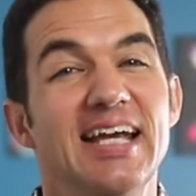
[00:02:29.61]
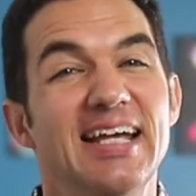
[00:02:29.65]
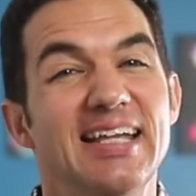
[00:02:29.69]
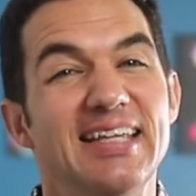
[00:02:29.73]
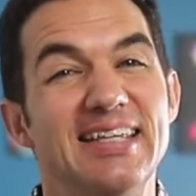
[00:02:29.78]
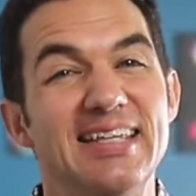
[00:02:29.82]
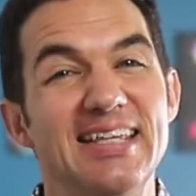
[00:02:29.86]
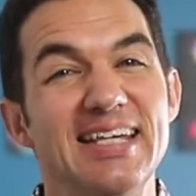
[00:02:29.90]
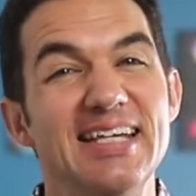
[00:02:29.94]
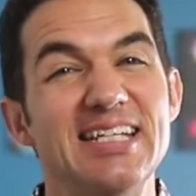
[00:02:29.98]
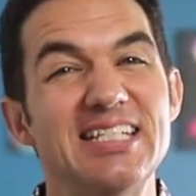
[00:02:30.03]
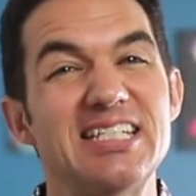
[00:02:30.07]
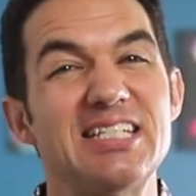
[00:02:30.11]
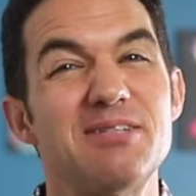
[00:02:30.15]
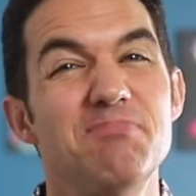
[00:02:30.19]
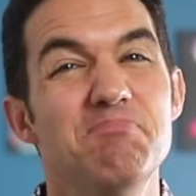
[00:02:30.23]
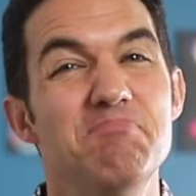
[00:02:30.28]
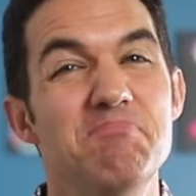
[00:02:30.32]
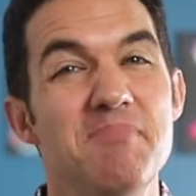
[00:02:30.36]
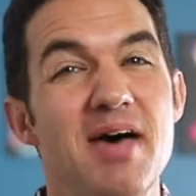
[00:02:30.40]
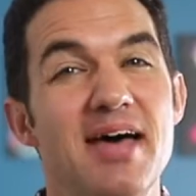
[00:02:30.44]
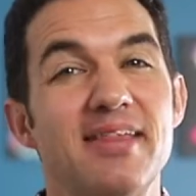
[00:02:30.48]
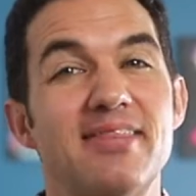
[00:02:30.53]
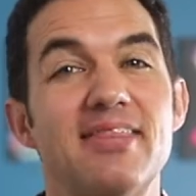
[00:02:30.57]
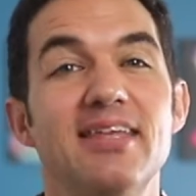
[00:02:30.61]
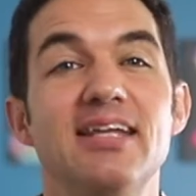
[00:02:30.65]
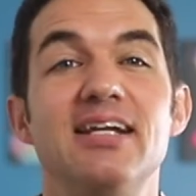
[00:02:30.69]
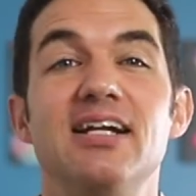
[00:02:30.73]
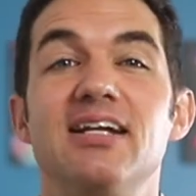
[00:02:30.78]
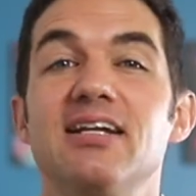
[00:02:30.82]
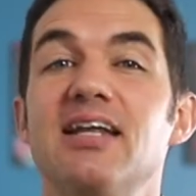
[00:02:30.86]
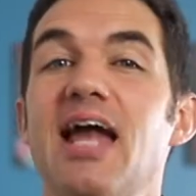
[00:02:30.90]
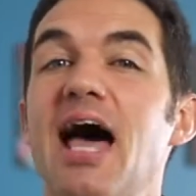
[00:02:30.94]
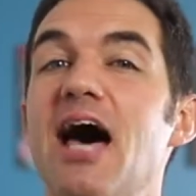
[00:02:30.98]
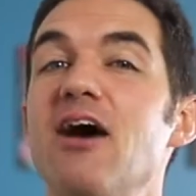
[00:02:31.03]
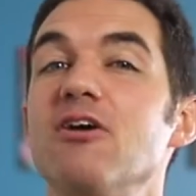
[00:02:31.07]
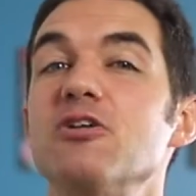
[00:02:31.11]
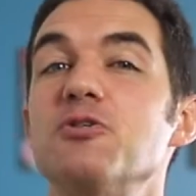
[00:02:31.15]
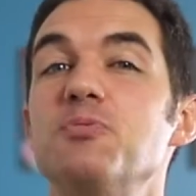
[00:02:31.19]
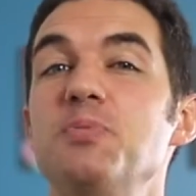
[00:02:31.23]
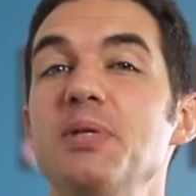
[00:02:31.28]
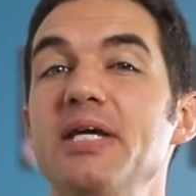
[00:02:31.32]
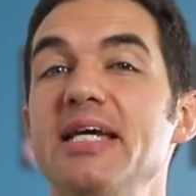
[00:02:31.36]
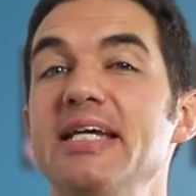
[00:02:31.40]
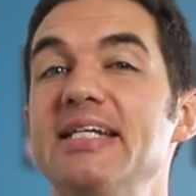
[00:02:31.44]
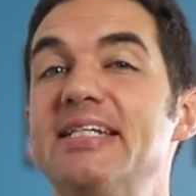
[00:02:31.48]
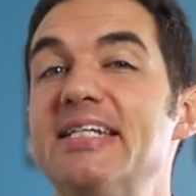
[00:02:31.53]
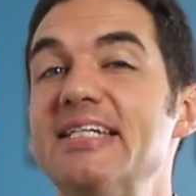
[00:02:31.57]
this method allows
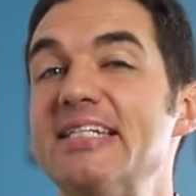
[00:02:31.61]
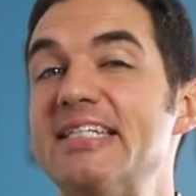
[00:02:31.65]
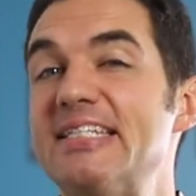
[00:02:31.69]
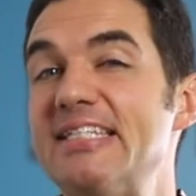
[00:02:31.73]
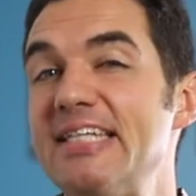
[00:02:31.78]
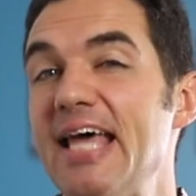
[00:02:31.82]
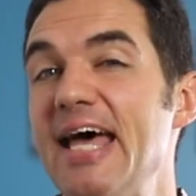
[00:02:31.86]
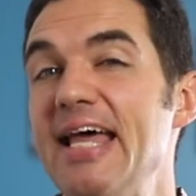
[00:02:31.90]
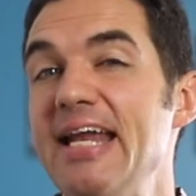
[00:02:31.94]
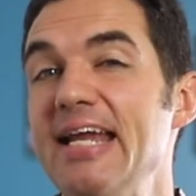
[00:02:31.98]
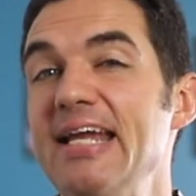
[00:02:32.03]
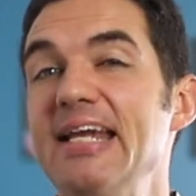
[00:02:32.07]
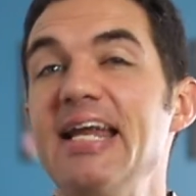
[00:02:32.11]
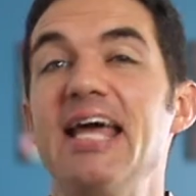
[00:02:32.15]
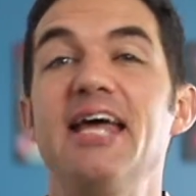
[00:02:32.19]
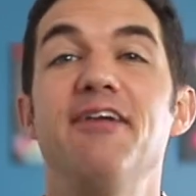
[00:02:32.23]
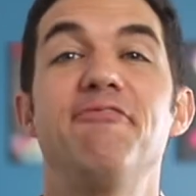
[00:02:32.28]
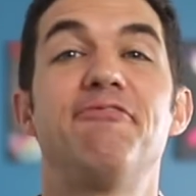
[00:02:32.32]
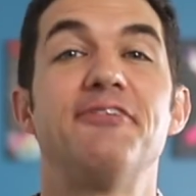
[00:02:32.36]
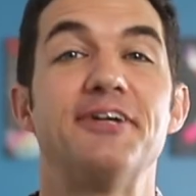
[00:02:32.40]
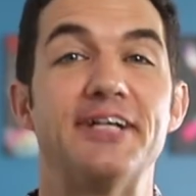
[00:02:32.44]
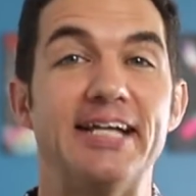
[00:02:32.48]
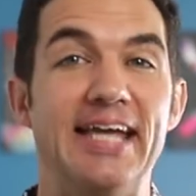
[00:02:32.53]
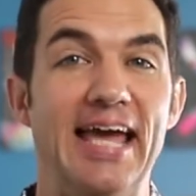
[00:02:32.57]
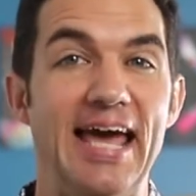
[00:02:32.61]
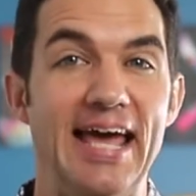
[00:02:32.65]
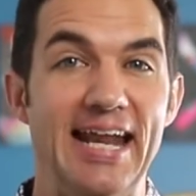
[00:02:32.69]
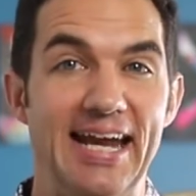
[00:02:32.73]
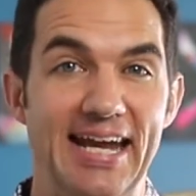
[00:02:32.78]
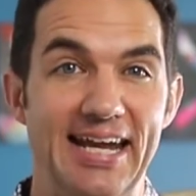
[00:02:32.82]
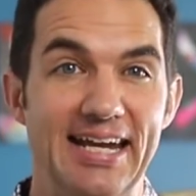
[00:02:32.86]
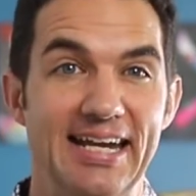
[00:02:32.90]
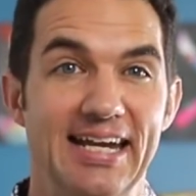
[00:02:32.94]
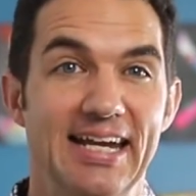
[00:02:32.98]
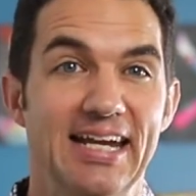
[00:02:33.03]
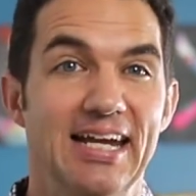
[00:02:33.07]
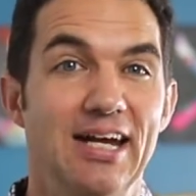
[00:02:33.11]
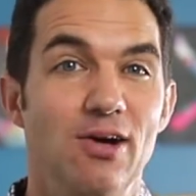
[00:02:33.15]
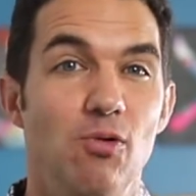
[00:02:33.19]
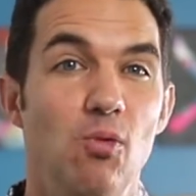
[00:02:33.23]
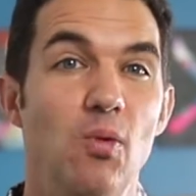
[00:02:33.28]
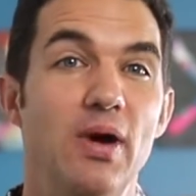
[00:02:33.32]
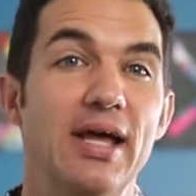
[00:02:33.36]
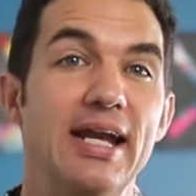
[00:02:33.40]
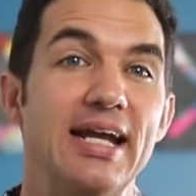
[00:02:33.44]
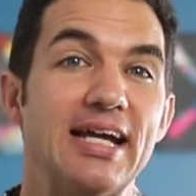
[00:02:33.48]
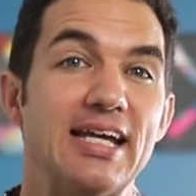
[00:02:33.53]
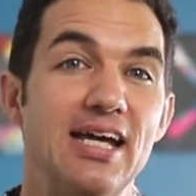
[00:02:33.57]
me to set it and forget it
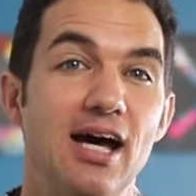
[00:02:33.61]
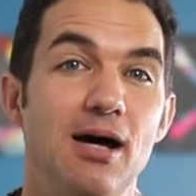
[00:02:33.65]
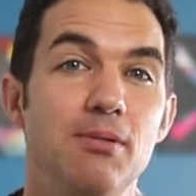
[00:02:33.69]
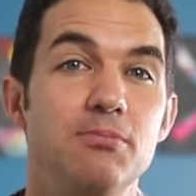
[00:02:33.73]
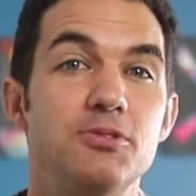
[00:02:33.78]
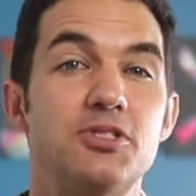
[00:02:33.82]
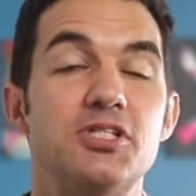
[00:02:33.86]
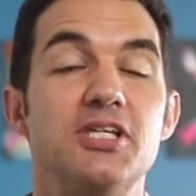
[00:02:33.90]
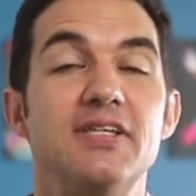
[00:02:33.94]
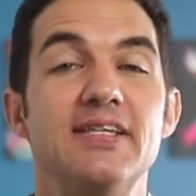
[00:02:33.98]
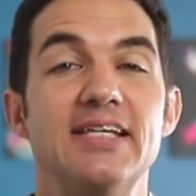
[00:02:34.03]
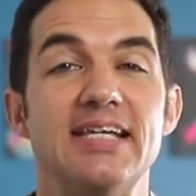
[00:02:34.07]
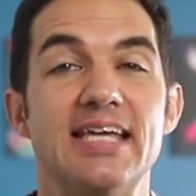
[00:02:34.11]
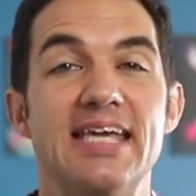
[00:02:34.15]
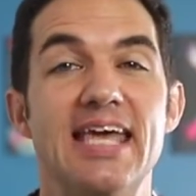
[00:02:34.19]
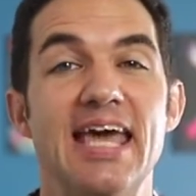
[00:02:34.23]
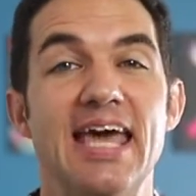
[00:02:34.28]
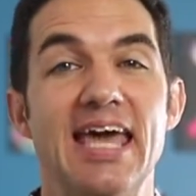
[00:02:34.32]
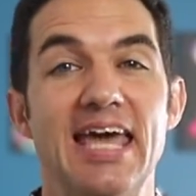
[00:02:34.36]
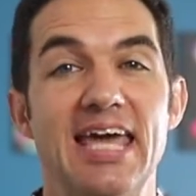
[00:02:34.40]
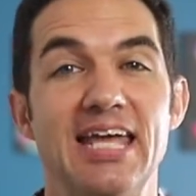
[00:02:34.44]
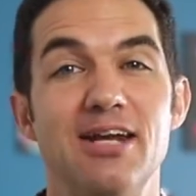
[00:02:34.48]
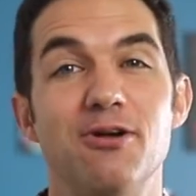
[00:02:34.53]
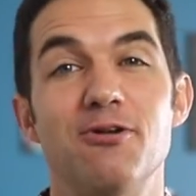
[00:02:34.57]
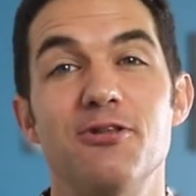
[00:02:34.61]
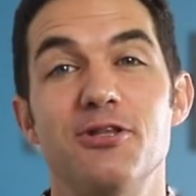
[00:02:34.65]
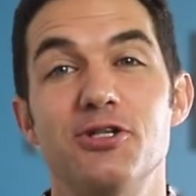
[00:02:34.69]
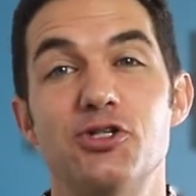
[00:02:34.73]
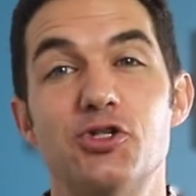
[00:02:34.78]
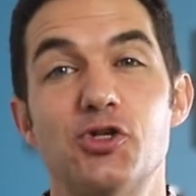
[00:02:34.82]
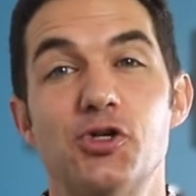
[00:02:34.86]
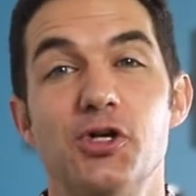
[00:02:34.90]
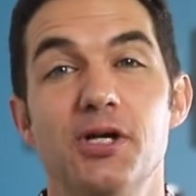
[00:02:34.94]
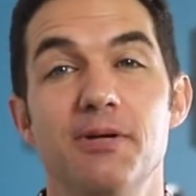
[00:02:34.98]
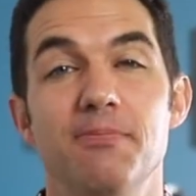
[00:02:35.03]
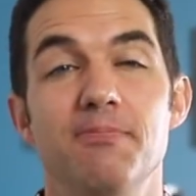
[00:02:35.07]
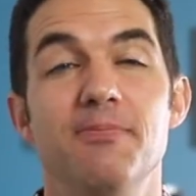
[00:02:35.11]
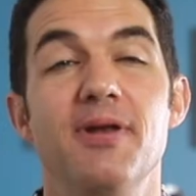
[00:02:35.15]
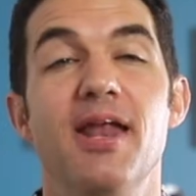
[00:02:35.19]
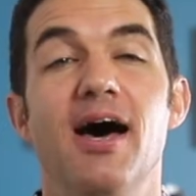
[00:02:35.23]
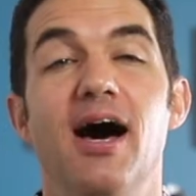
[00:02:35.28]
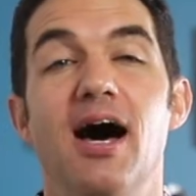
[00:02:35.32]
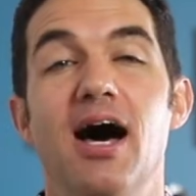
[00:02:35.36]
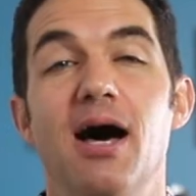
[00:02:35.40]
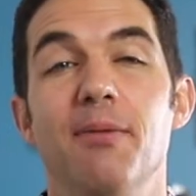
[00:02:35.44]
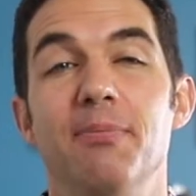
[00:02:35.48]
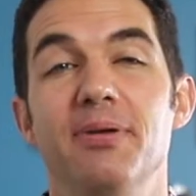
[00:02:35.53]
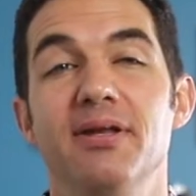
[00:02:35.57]
when it comes to the gain or the trim
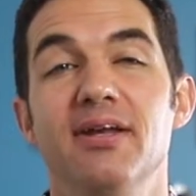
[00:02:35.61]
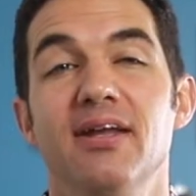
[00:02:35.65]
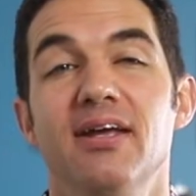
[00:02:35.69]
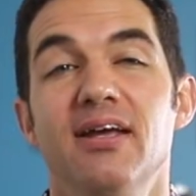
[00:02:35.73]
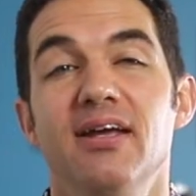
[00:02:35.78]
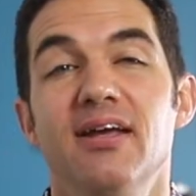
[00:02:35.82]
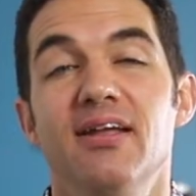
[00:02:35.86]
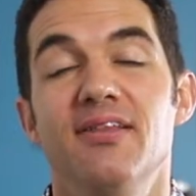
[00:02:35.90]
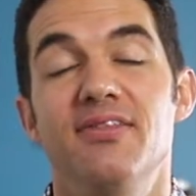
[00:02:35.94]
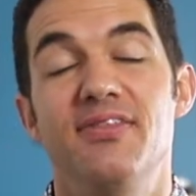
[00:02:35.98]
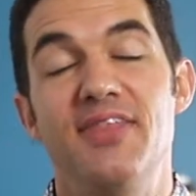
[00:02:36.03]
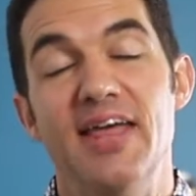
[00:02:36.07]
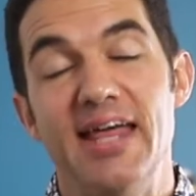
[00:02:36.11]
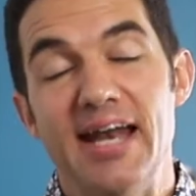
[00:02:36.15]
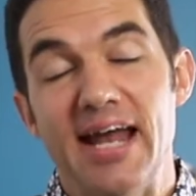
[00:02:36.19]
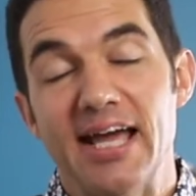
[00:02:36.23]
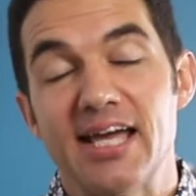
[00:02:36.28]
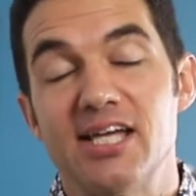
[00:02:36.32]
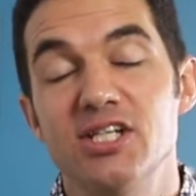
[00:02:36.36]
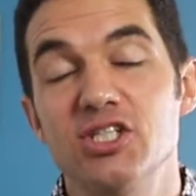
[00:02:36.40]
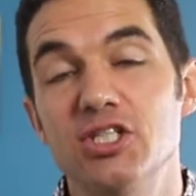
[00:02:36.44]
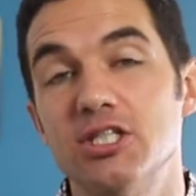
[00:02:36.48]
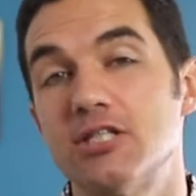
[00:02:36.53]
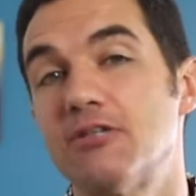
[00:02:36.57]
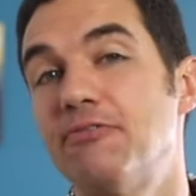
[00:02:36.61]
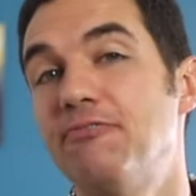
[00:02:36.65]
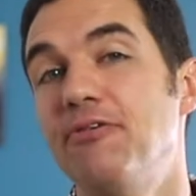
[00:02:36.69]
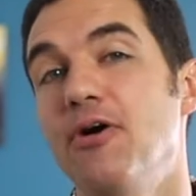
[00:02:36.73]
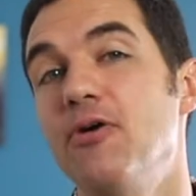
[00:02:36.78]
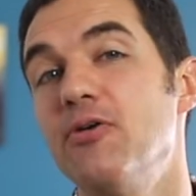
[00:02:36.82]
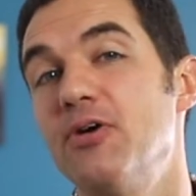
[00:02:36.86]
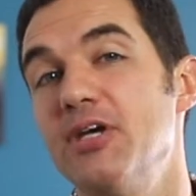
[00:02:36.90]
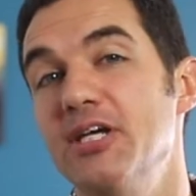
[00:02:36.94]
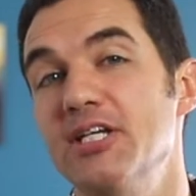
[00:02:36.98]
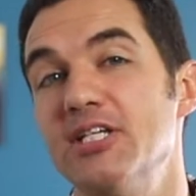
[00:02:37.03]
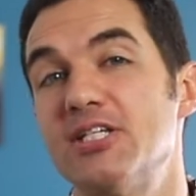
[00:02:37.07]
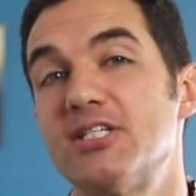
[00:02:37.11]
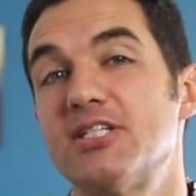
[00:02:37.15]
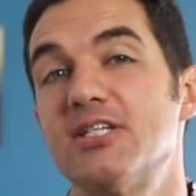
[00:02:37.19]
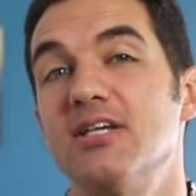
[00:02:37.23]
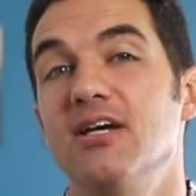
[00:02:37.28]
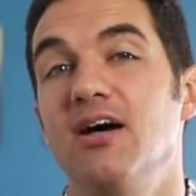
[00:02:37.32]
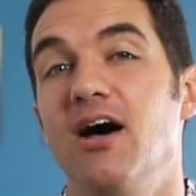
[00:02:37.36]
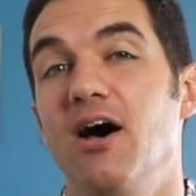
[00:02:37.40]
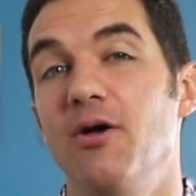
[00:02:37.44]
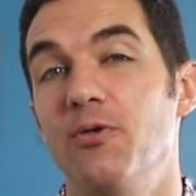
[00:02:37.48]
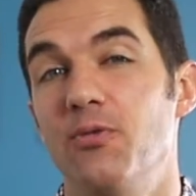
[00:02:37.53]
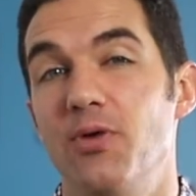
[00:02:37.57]
knob, and then I can just focus
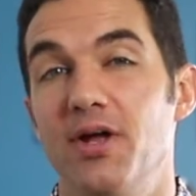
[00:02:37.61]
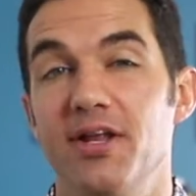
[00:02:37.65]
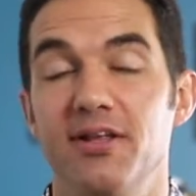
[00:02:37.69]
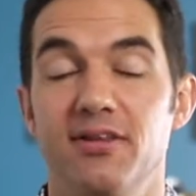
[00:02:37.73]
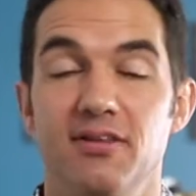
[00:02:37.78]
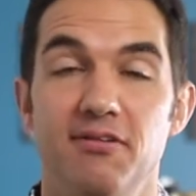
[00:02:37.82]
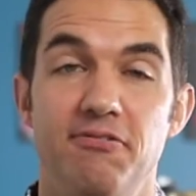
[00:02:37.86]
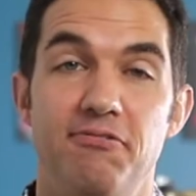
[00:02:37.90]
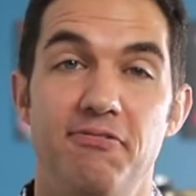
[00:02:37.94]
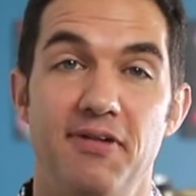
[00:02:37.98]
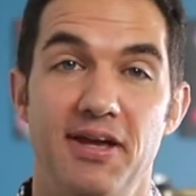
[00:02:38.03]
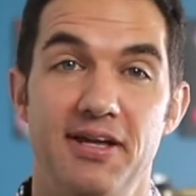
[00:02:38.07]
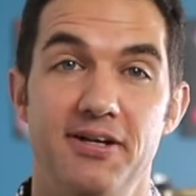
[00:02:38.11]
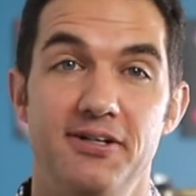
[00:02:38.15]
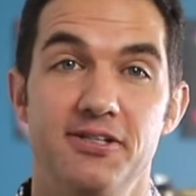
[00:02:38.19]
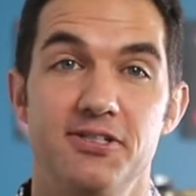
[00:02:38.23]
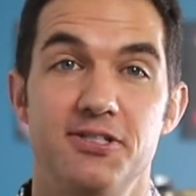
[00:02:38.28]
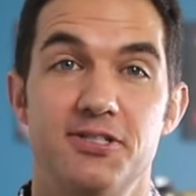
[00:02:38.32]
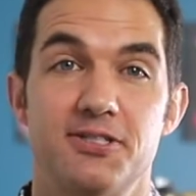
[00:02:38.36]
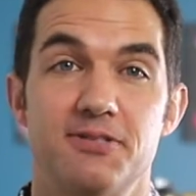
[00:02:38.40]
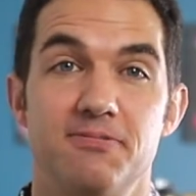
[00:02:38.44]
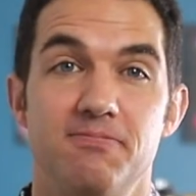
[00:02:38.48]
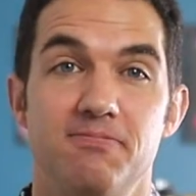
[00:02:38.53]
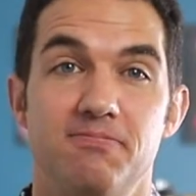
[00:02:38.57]
on running the faders.